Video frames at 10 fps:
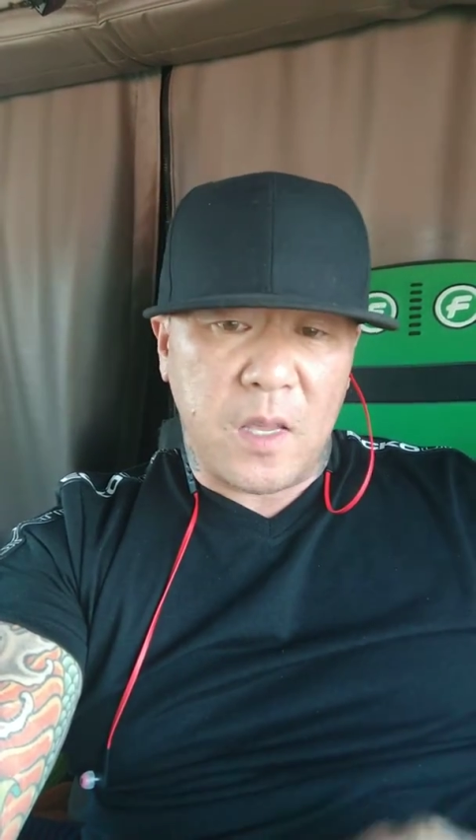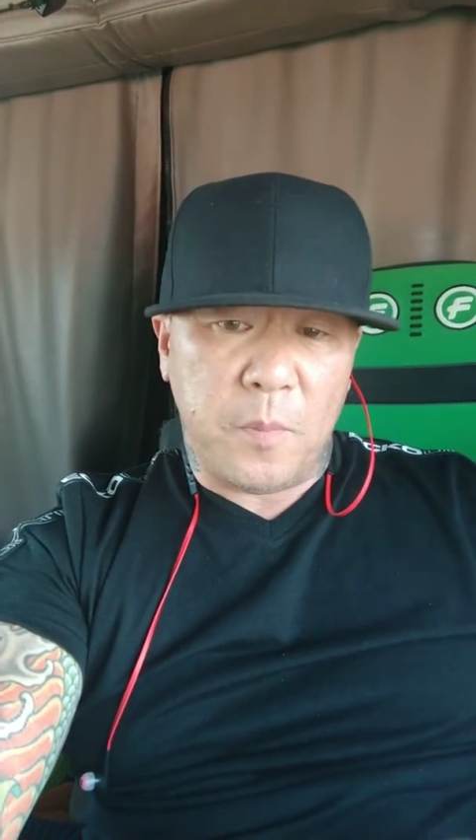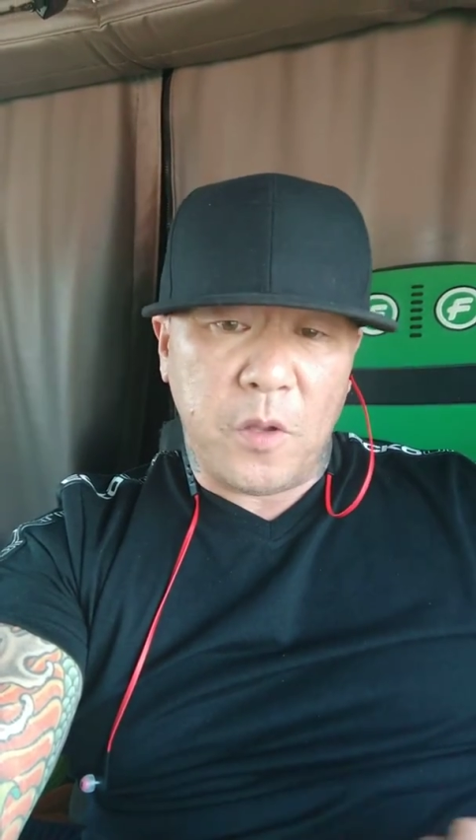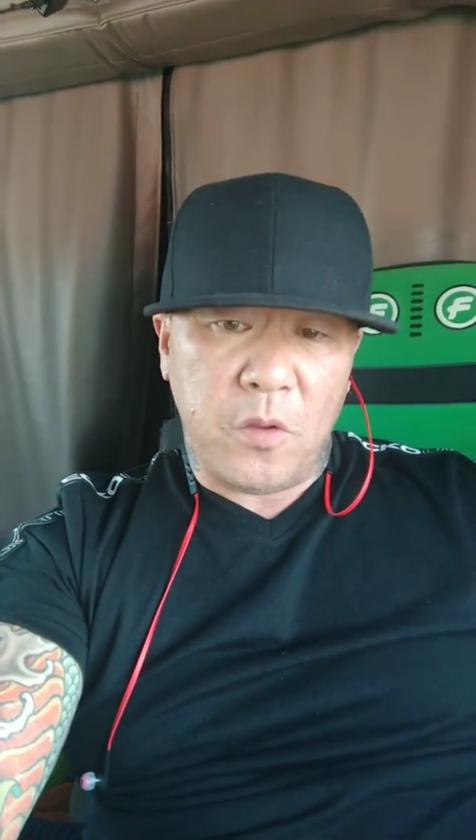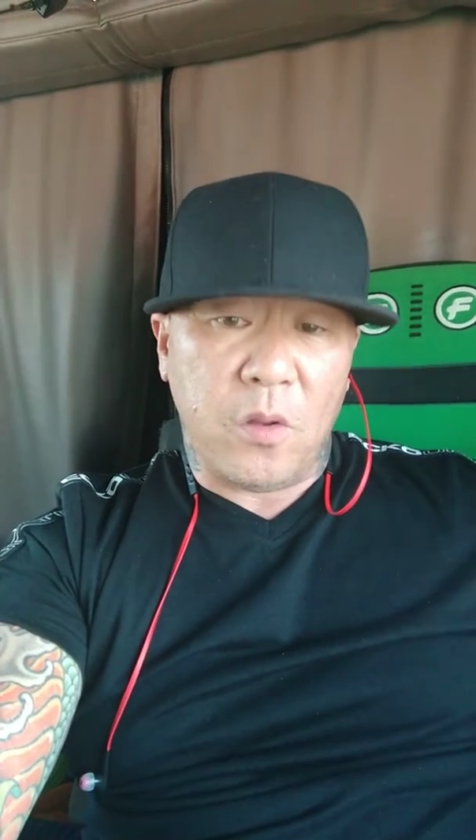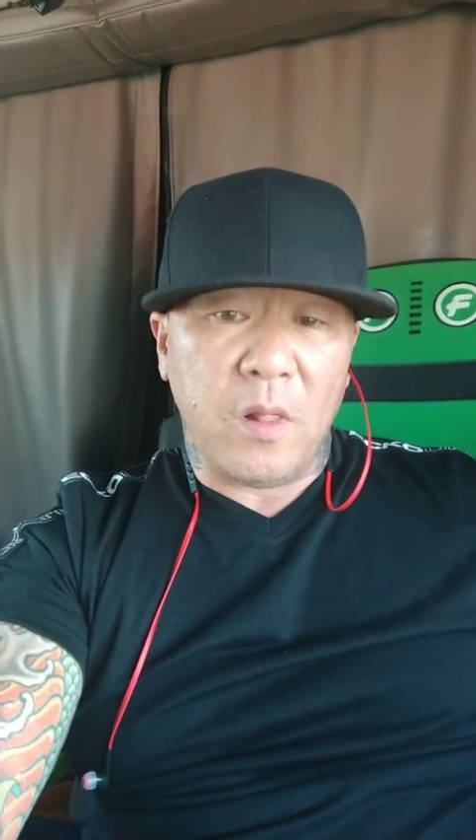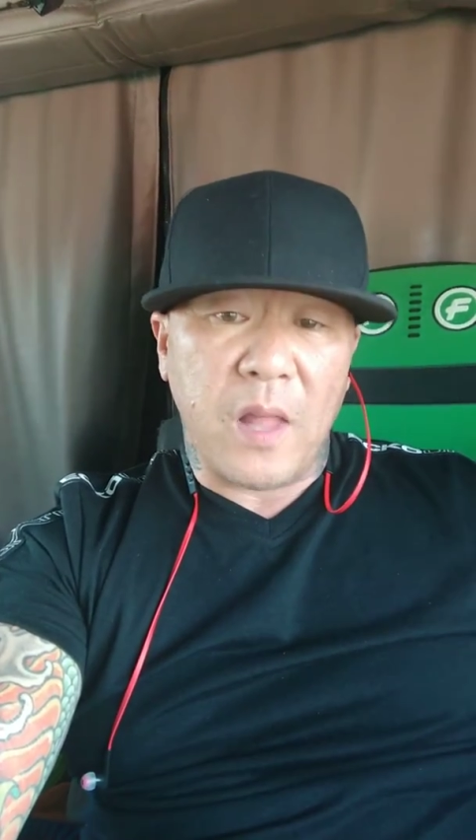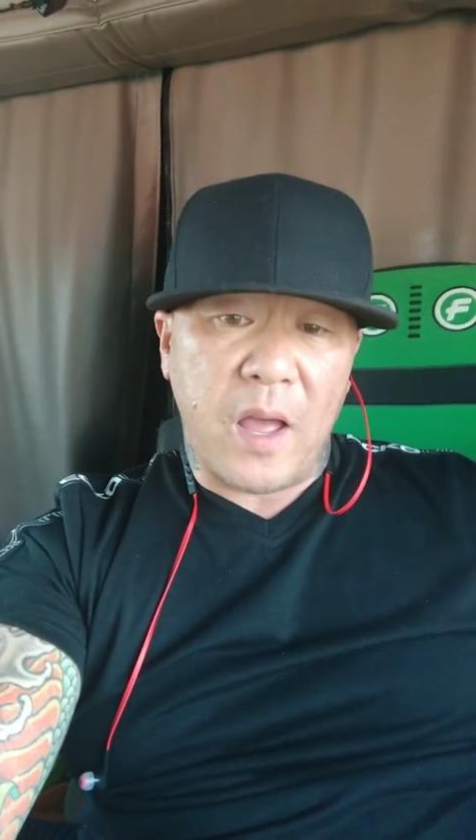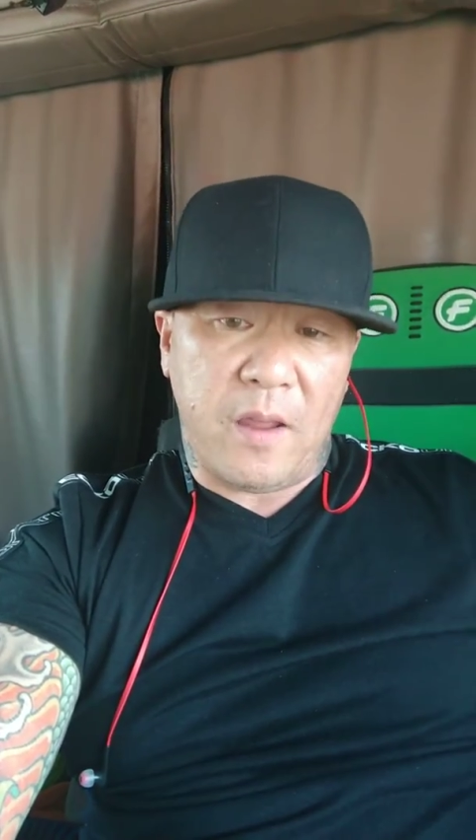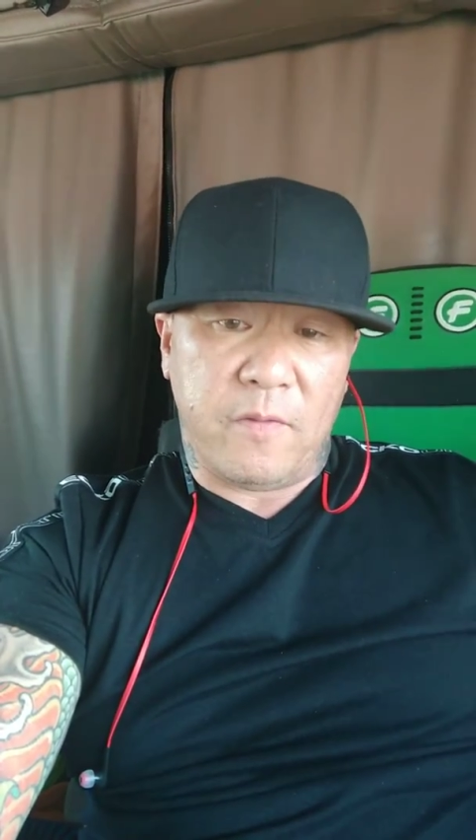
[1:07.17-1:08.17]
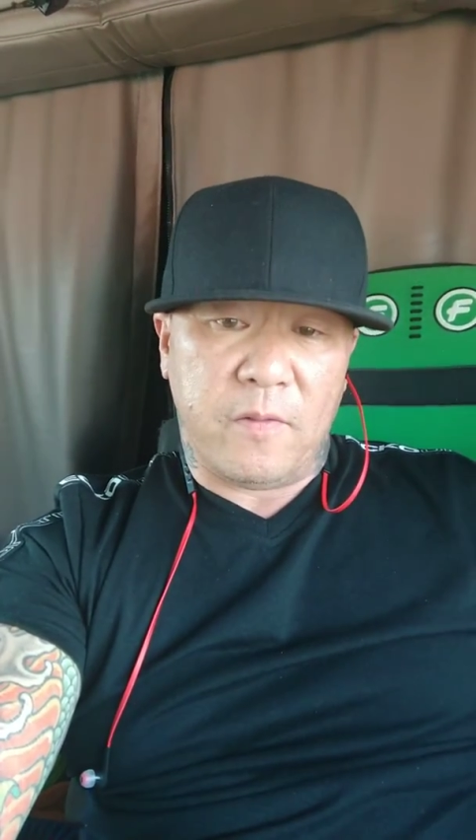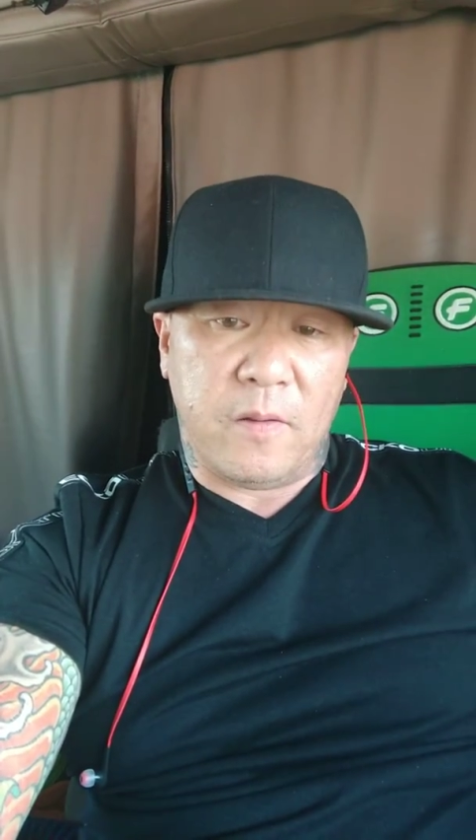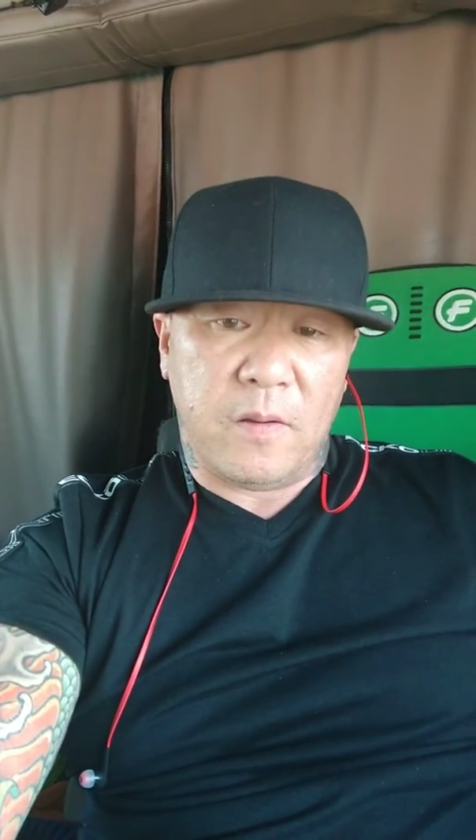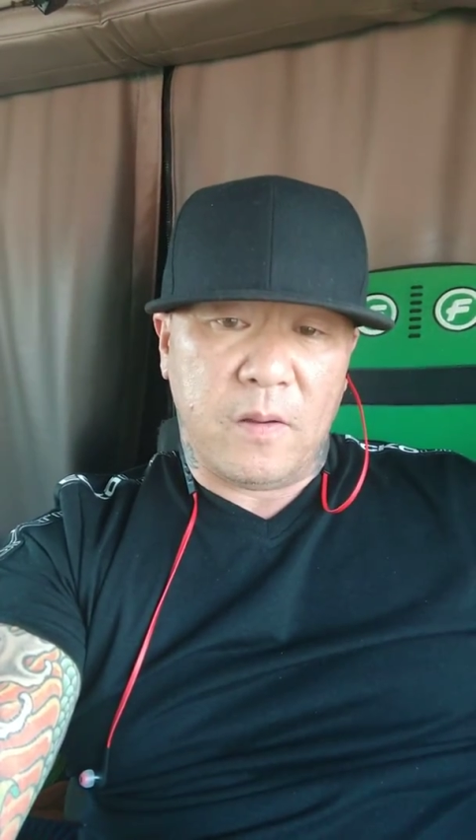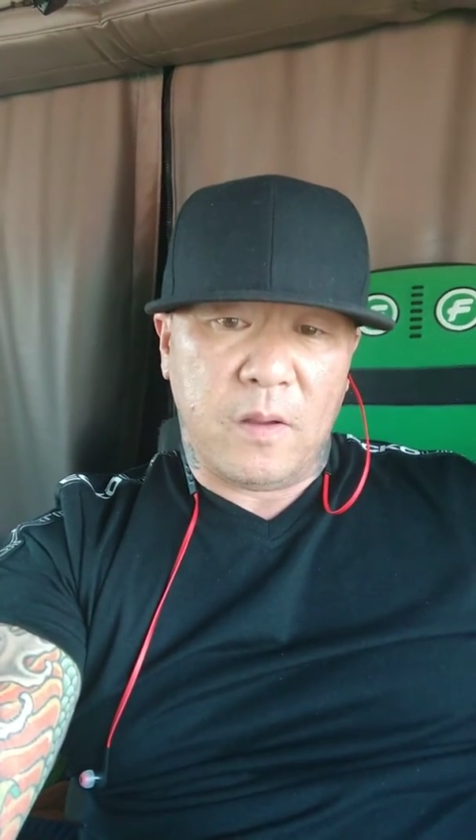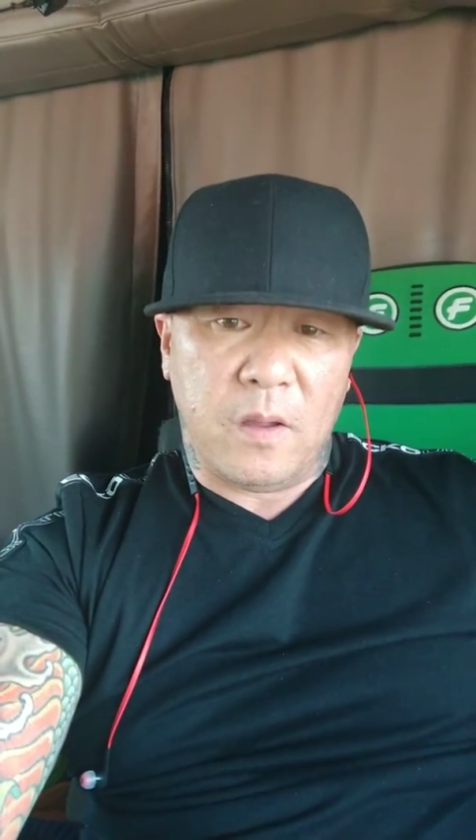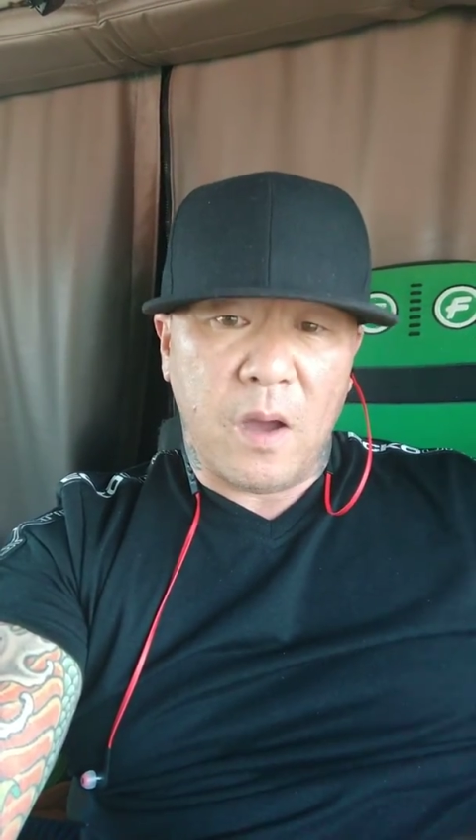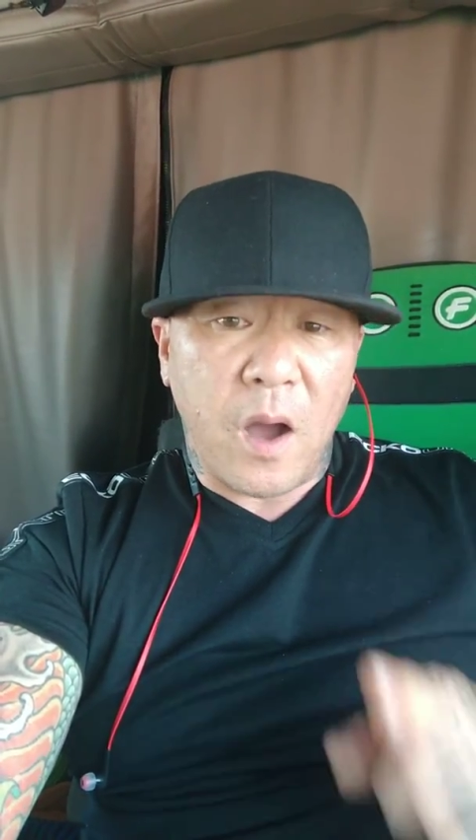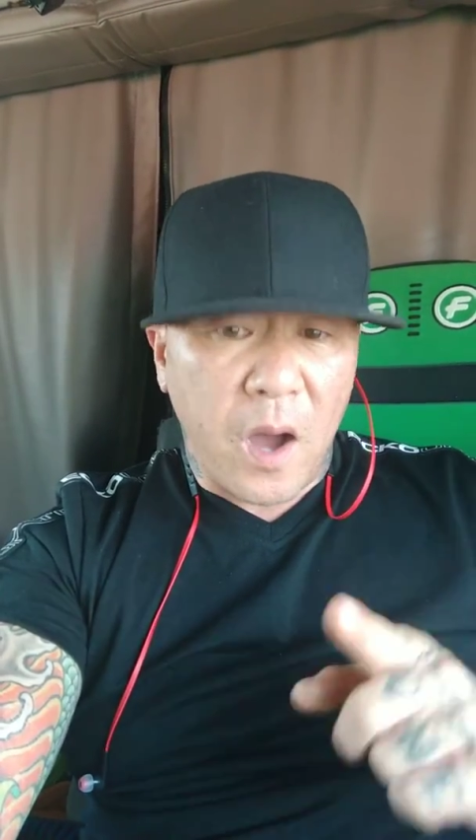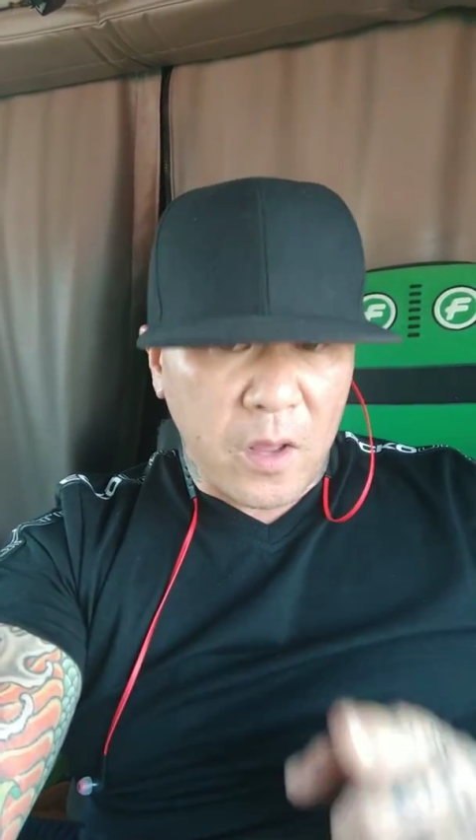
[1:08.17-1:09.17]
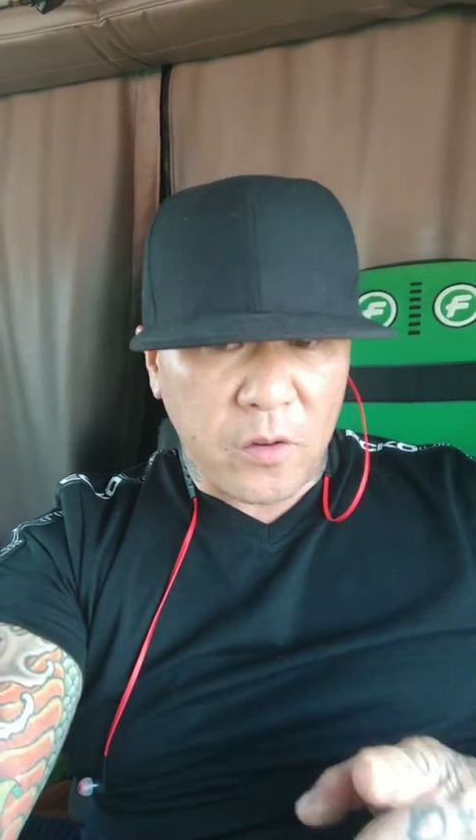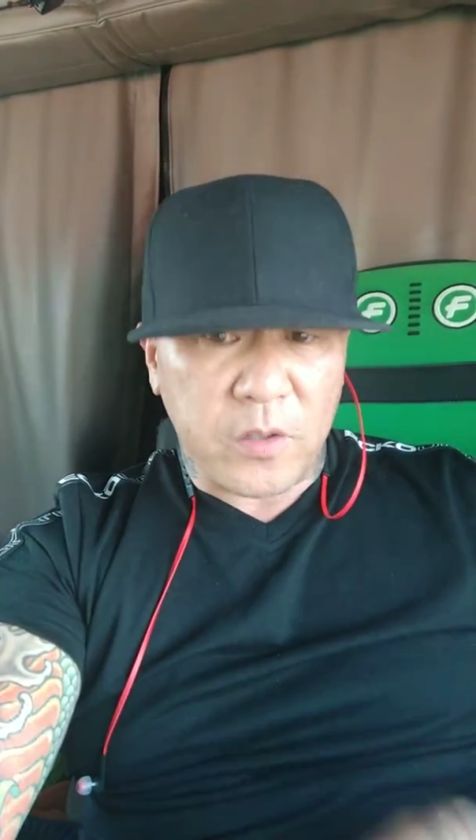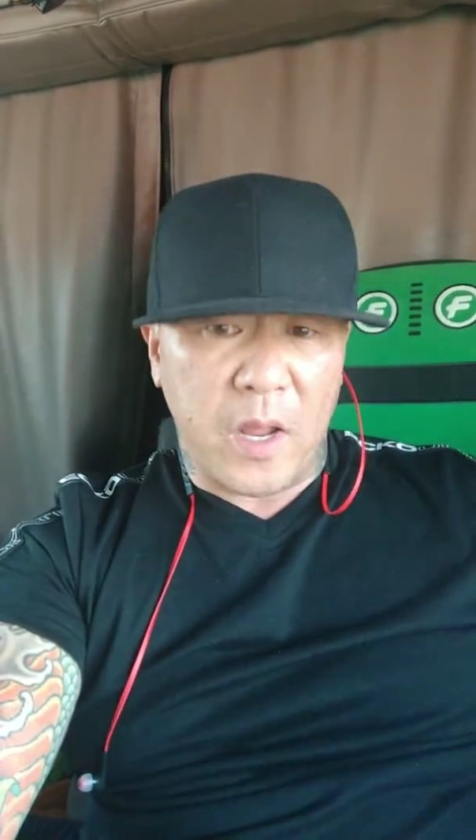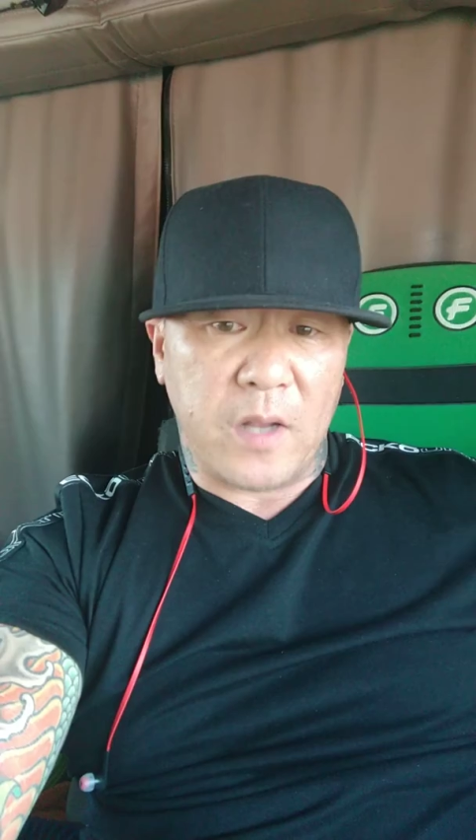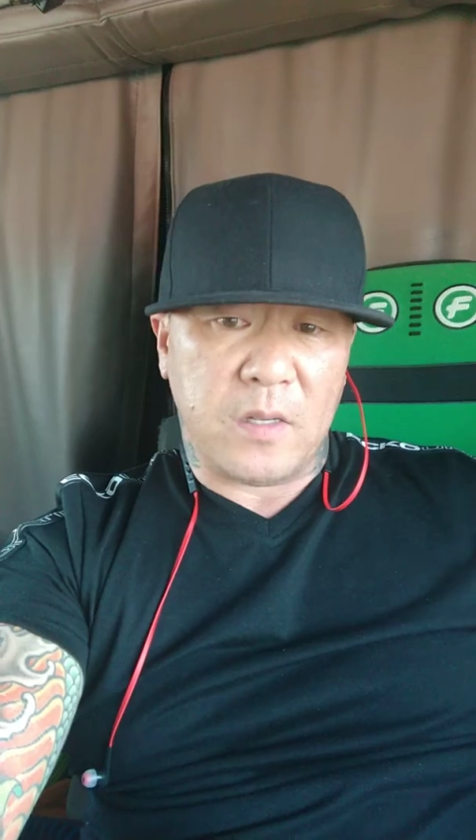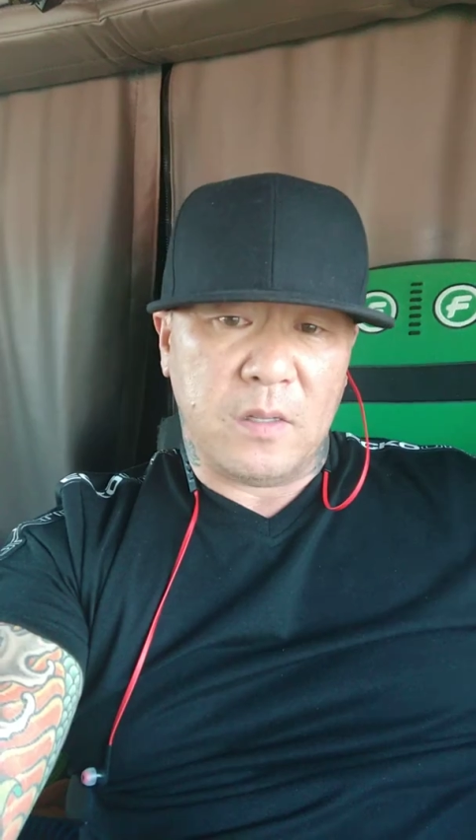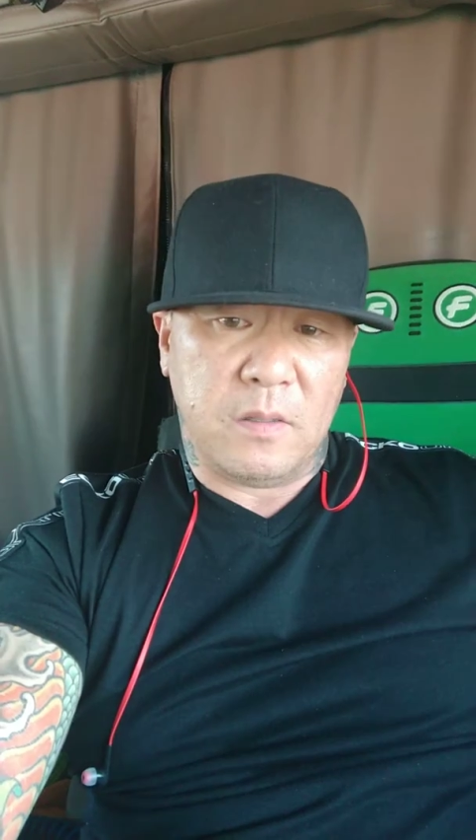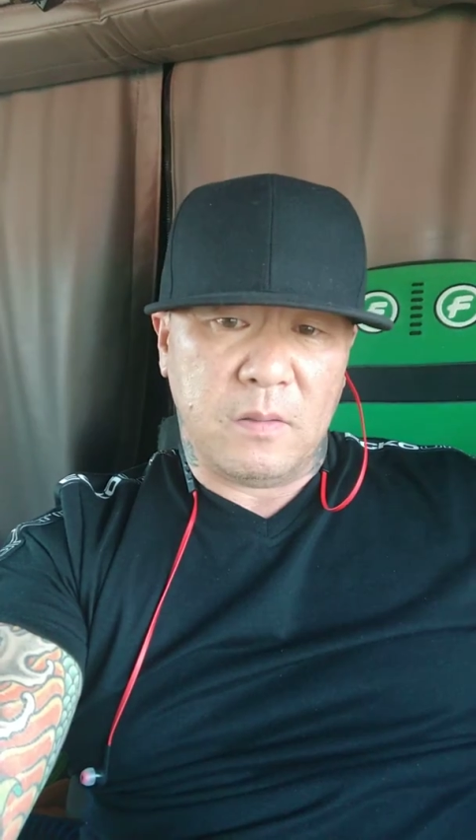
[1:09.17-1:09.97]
keeping you alive. Honor that.